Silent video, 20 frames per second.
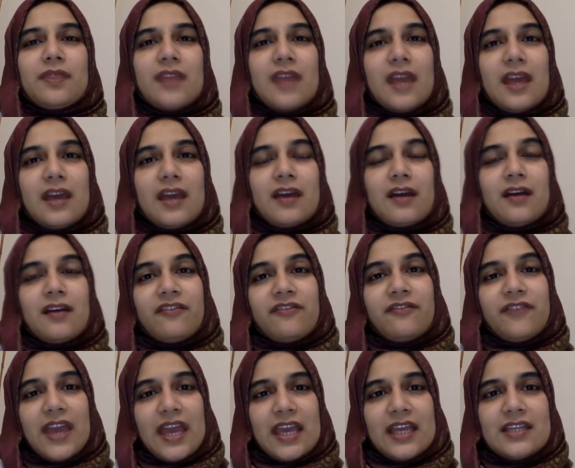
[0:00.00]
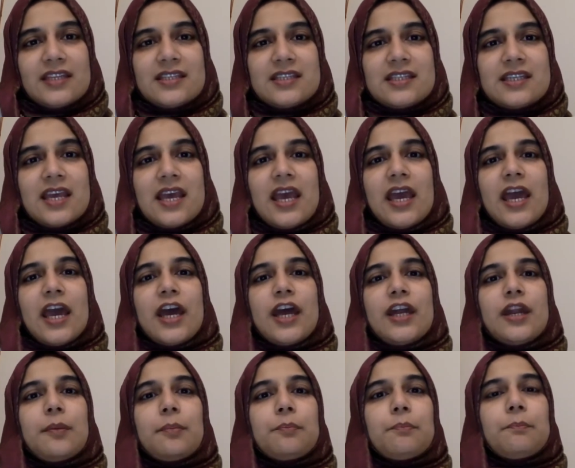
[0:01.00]
thick veins
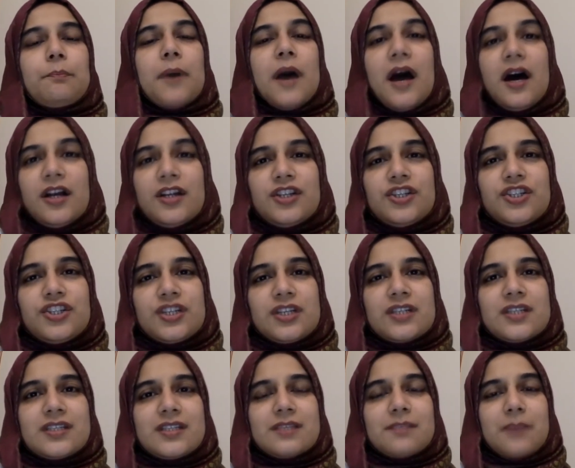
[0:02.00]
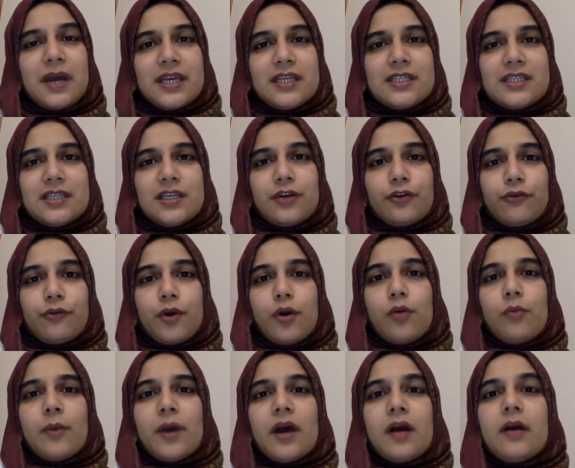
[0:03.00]
and a pungent, spicy
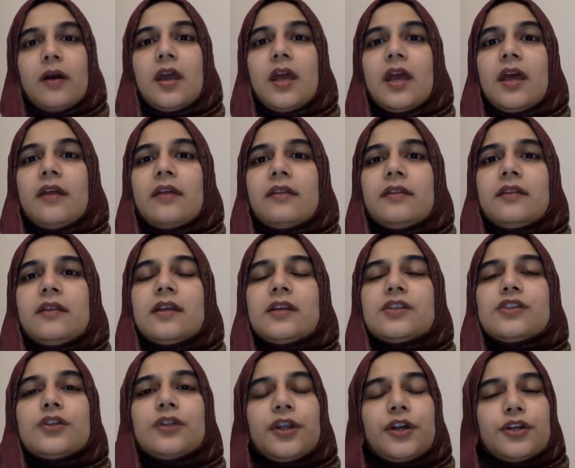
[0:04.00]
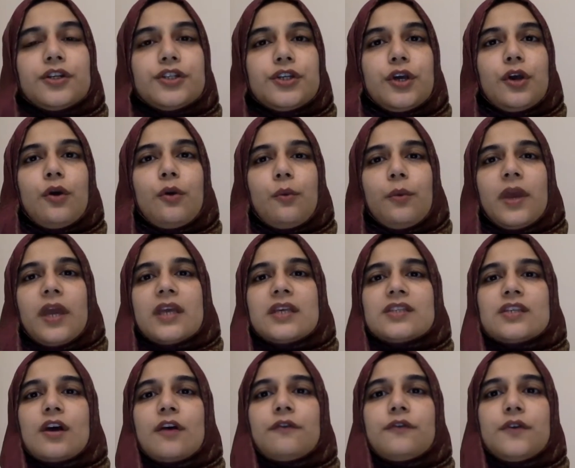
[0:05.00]
aroma. So there are two
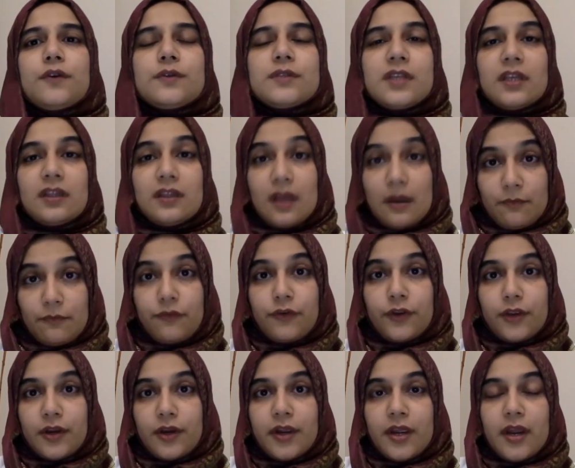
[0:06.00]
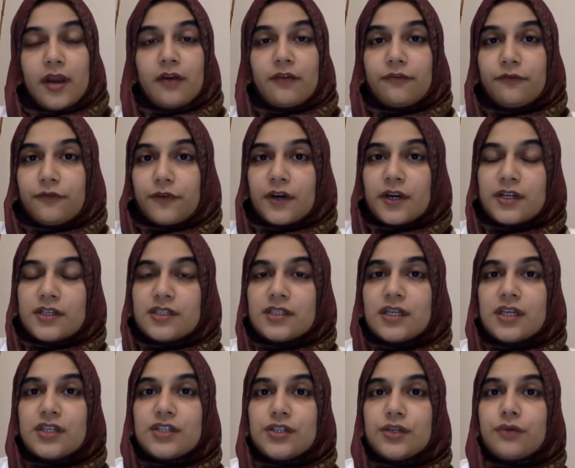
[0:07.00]
ways of using them for your hair.
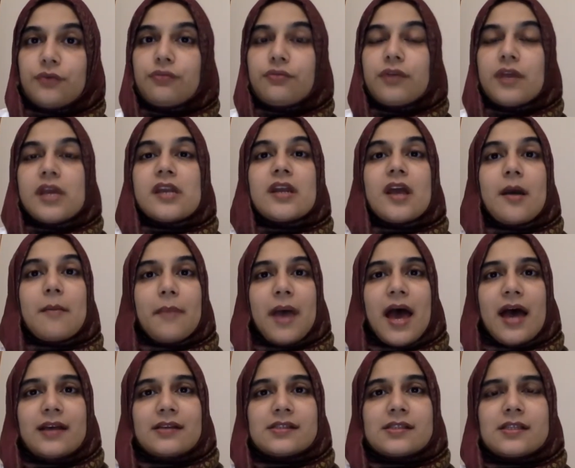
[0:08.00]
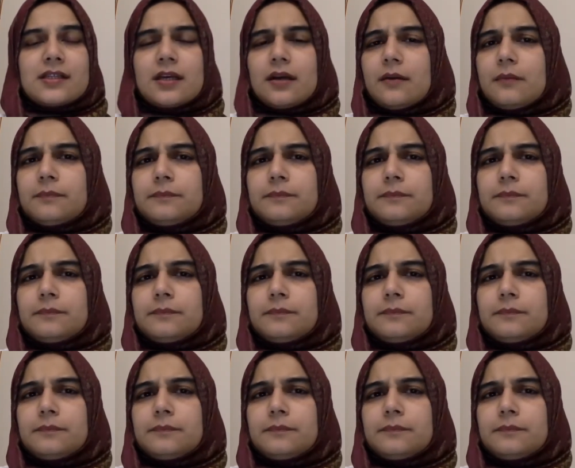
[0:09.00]
First is you create a mask.